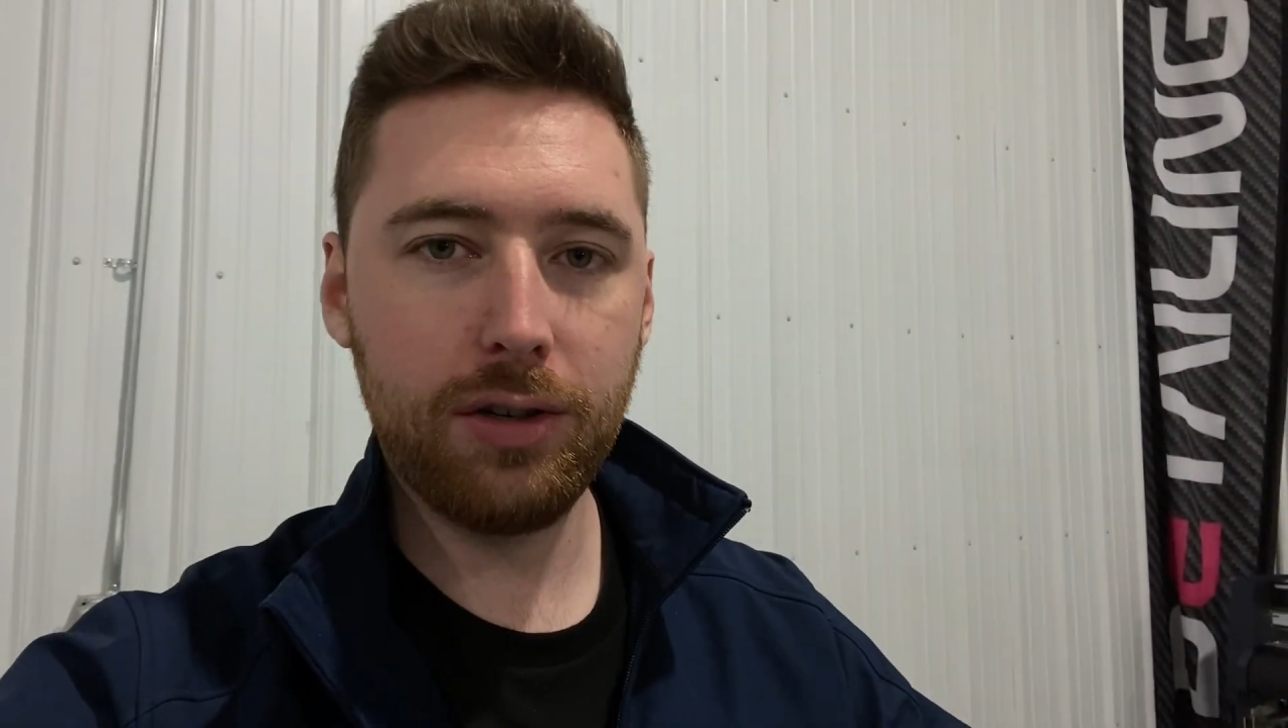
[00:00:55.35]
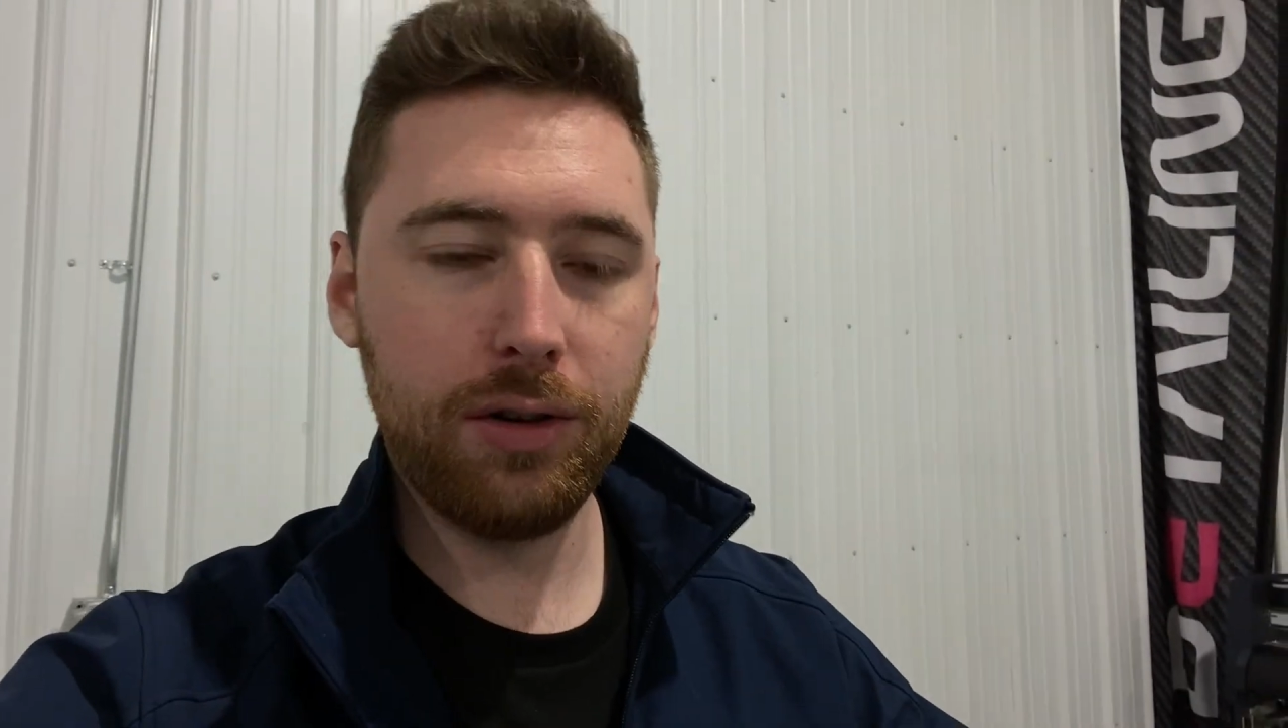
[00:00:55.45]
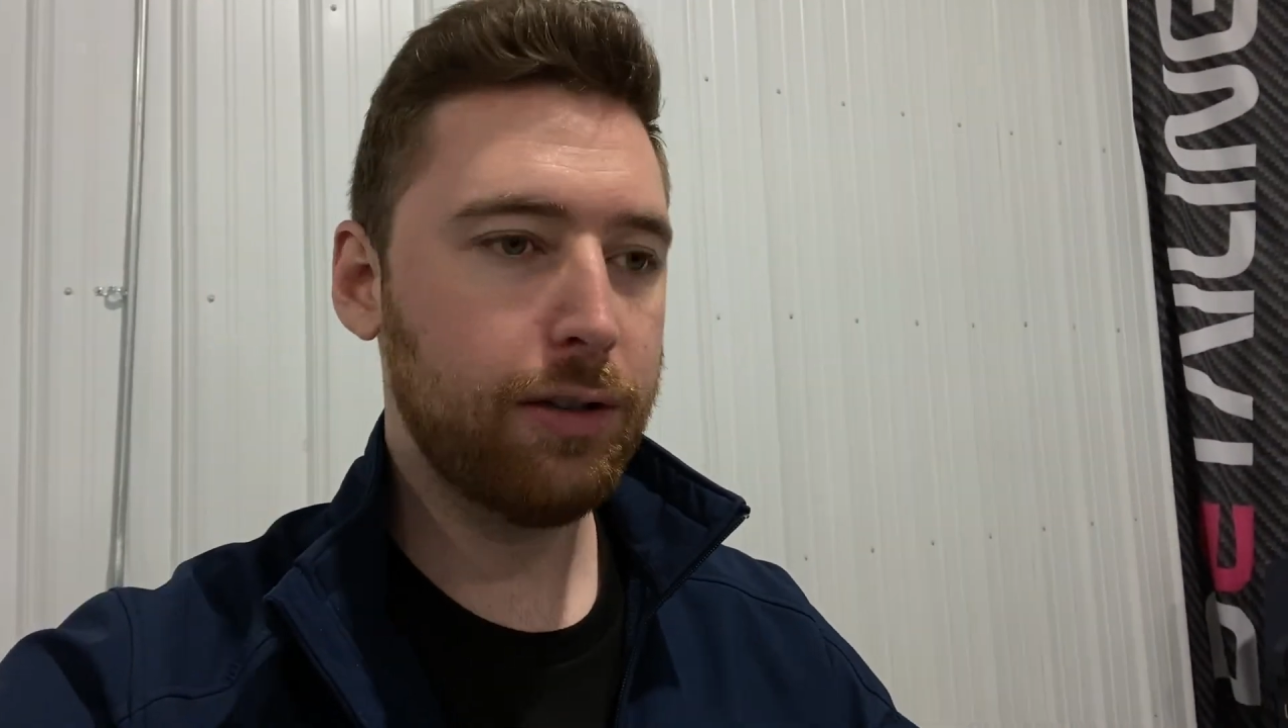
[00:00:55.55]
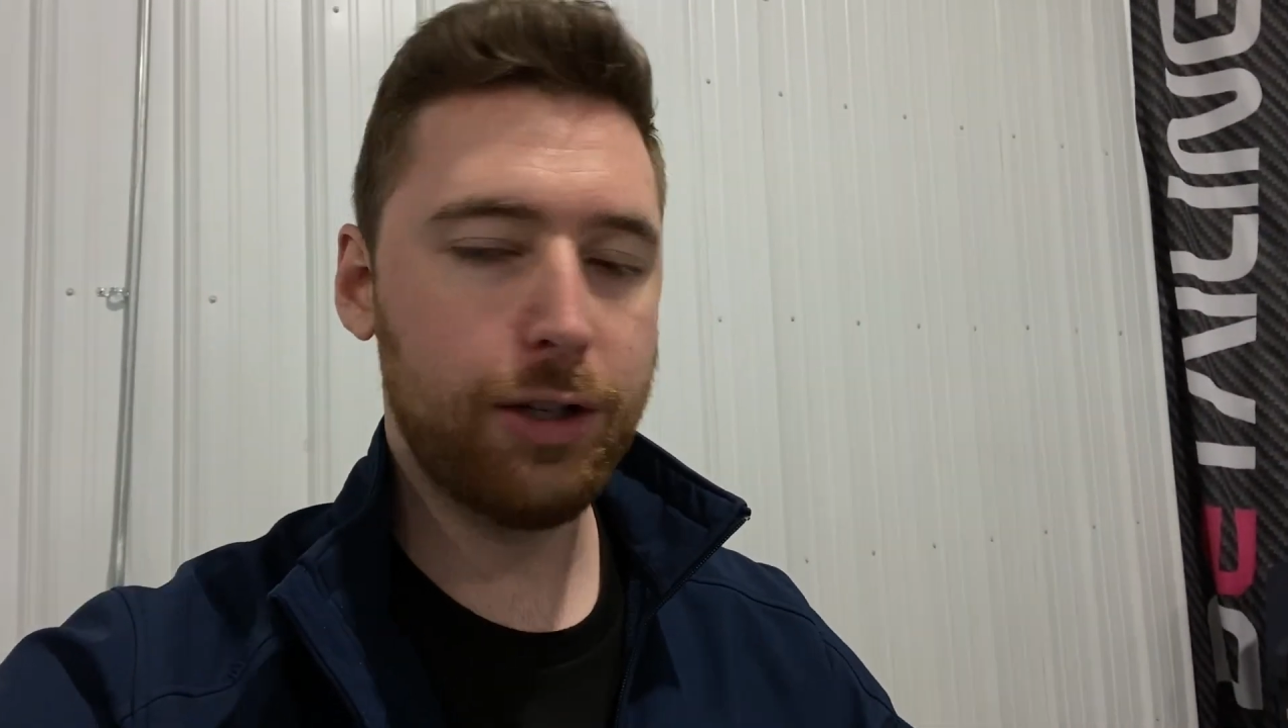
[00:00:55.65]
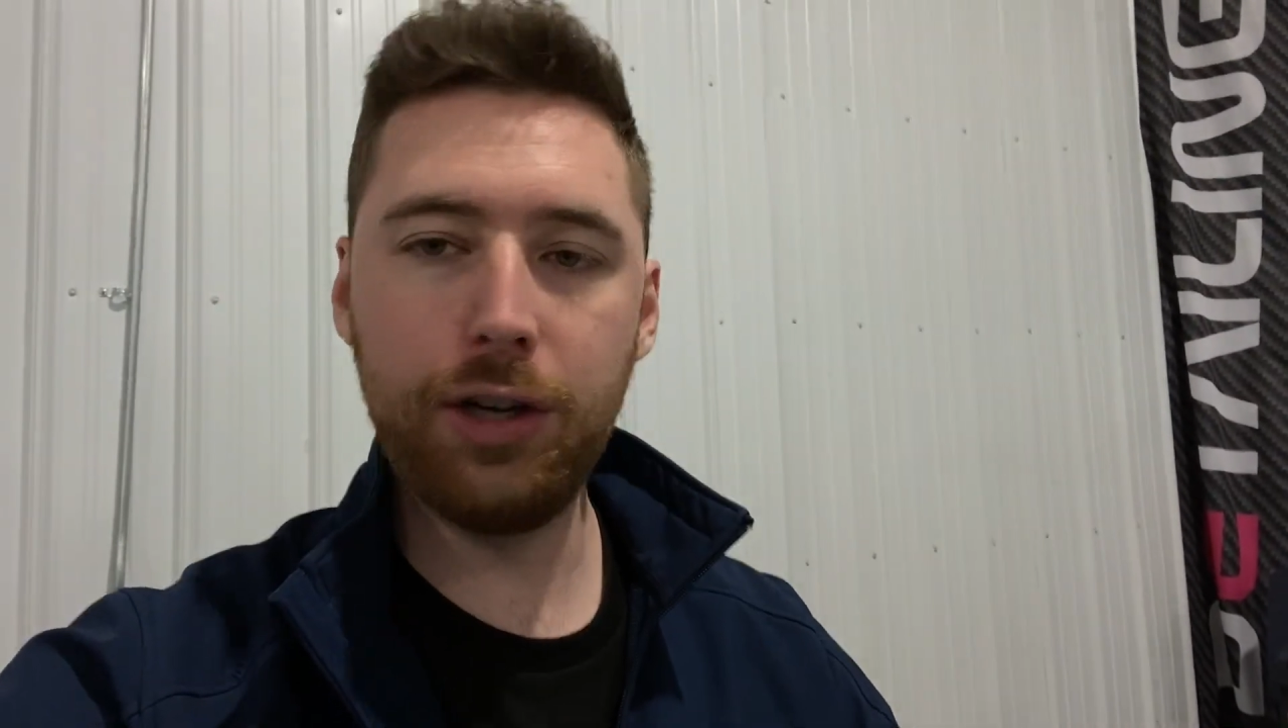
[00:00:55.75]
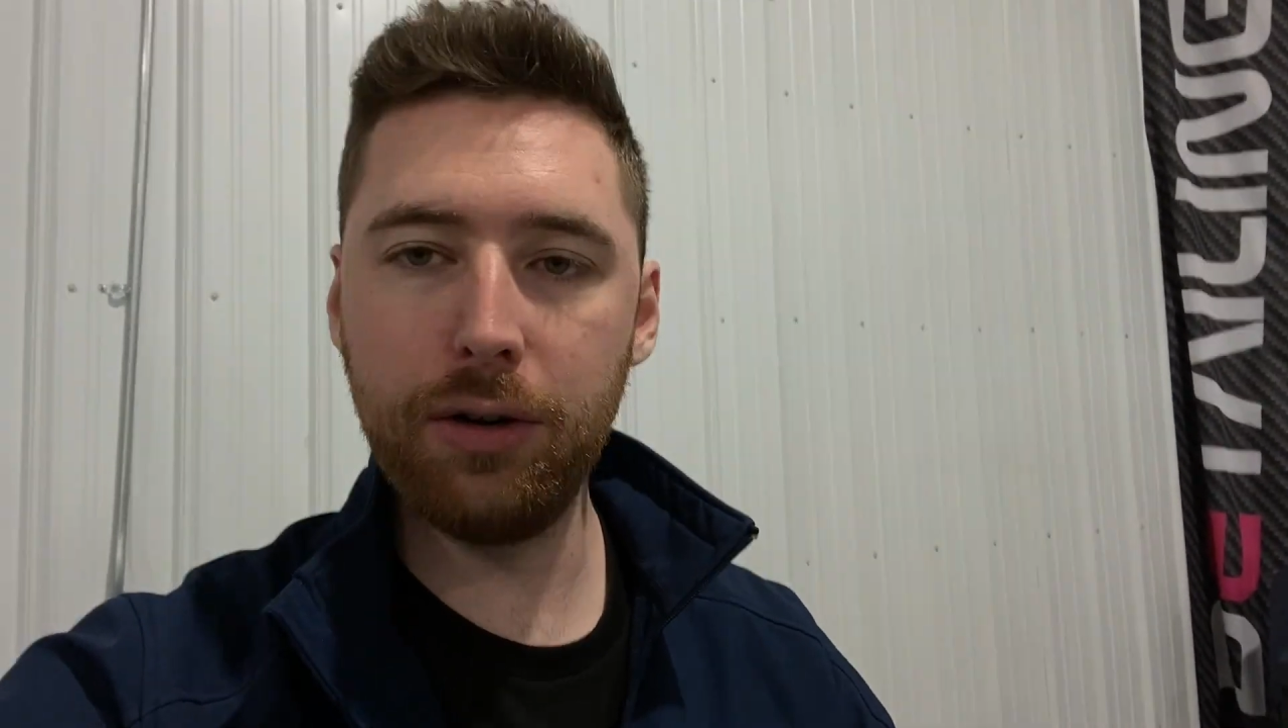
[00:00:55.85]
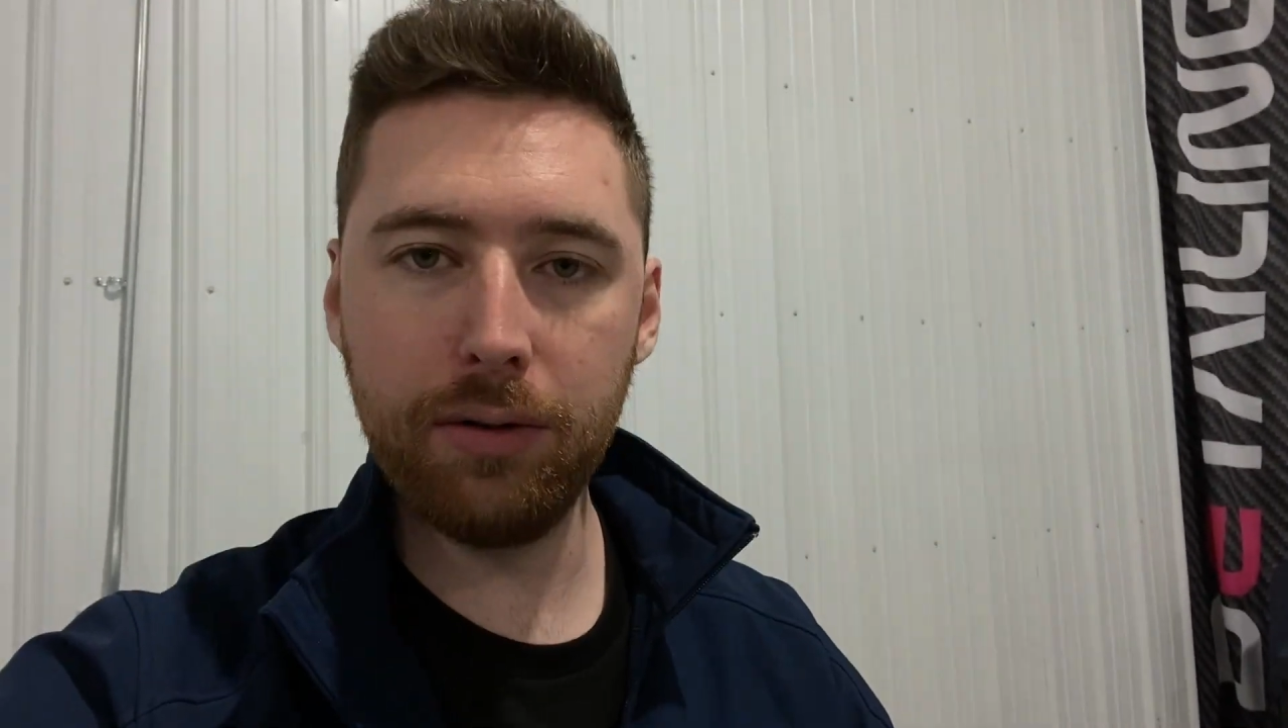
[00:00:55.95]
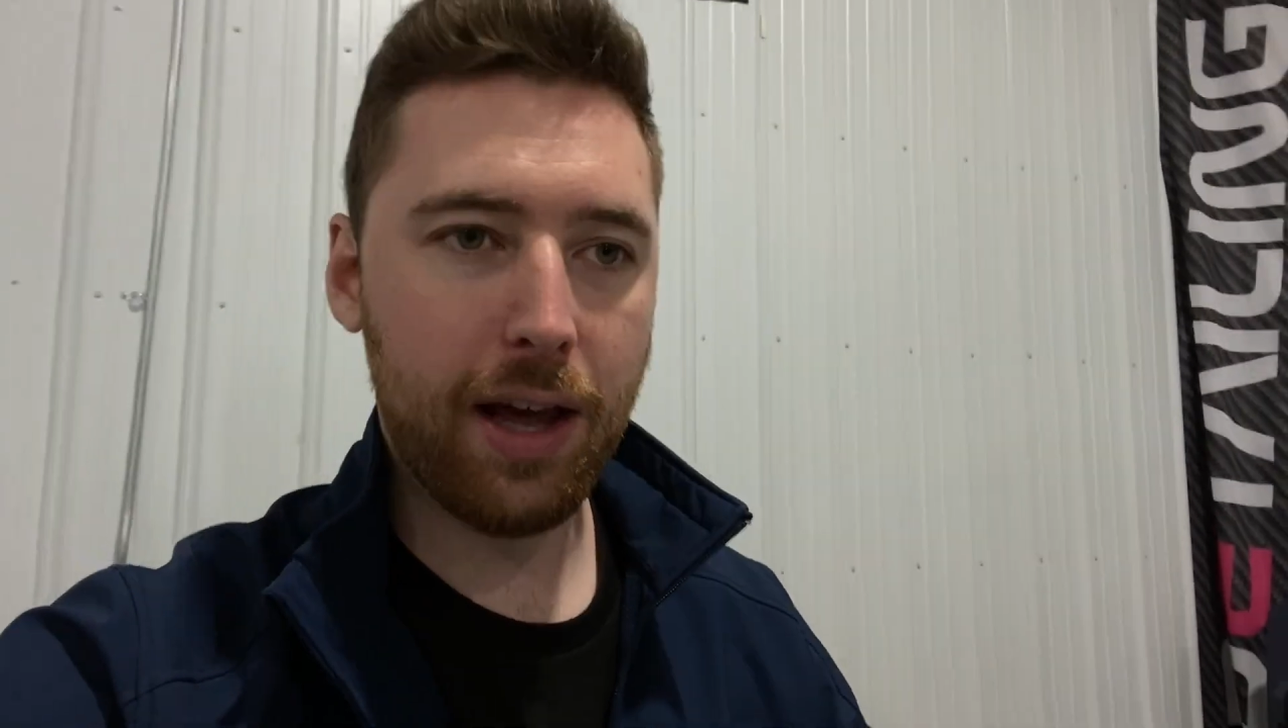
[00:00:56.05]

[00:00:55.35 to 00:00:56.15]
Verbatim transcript: do the tune